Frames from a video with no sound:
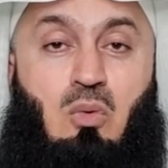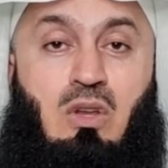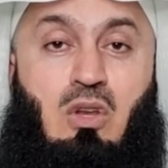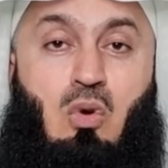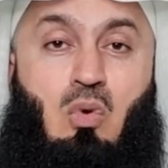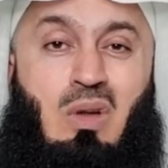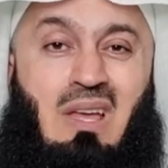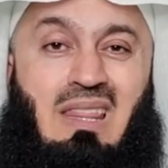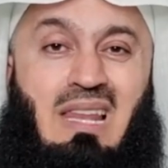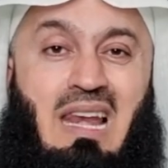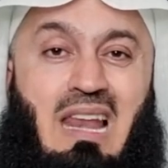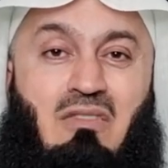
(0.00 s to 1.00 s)
We know
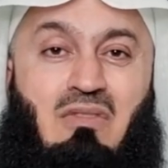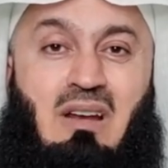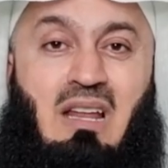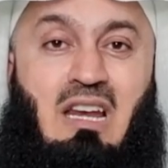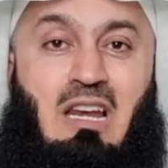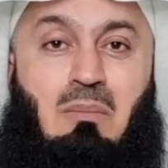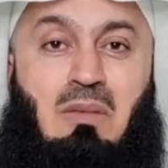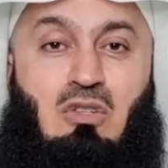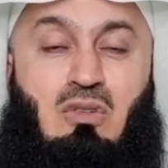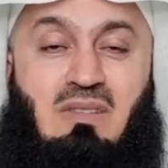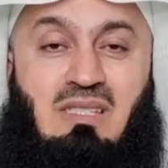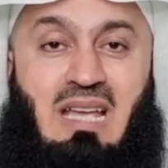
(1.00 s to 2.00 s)
the level and
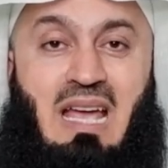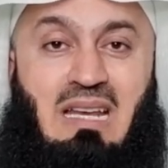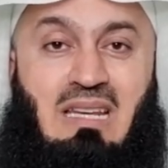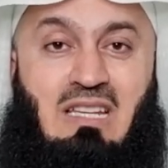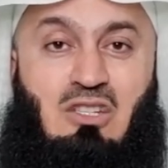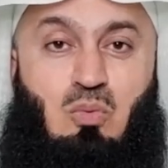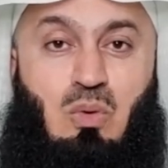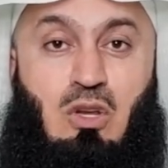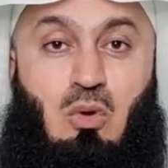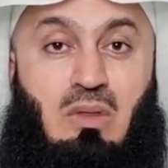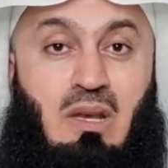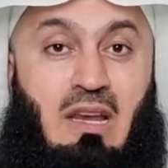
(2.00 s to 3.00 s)
limit of sadness. We
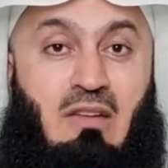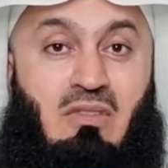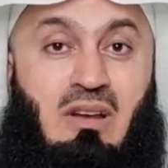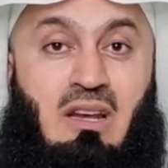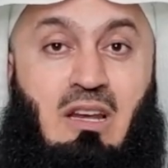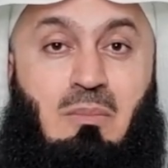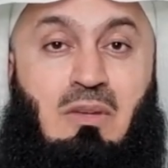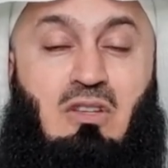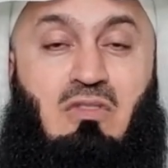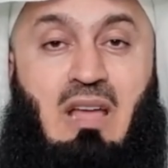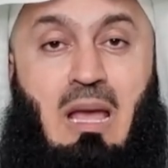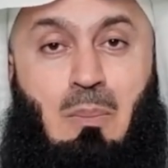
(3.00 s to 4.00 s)
know the level and
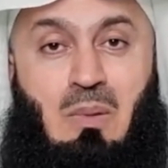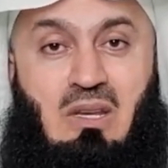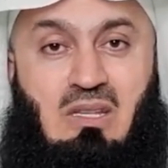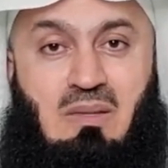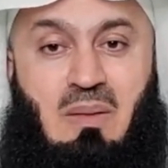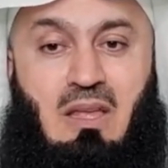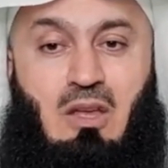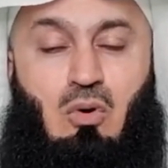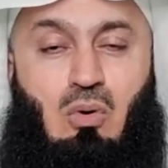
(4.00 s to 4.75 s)
limit of happiness.